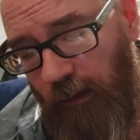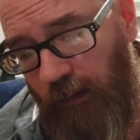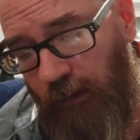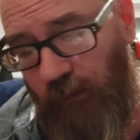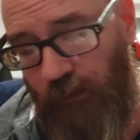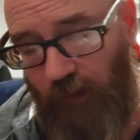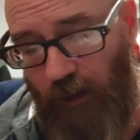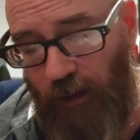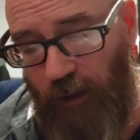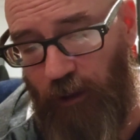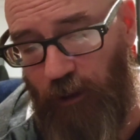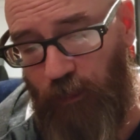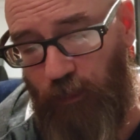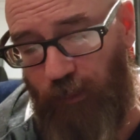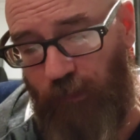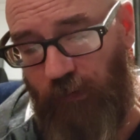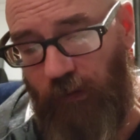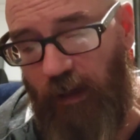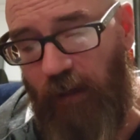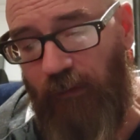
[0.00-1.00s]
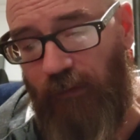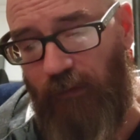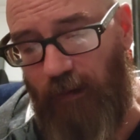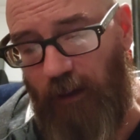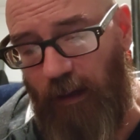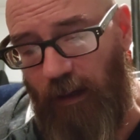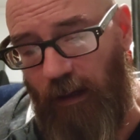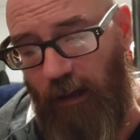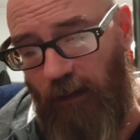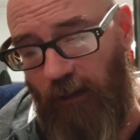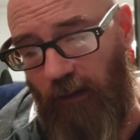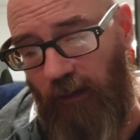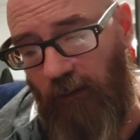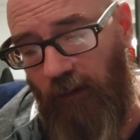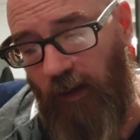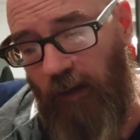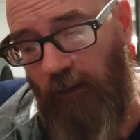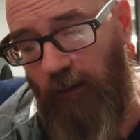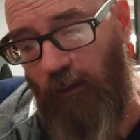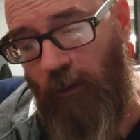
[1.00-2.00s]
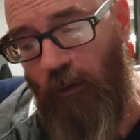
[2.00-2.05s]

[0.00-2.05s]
Sarah was listening in the tent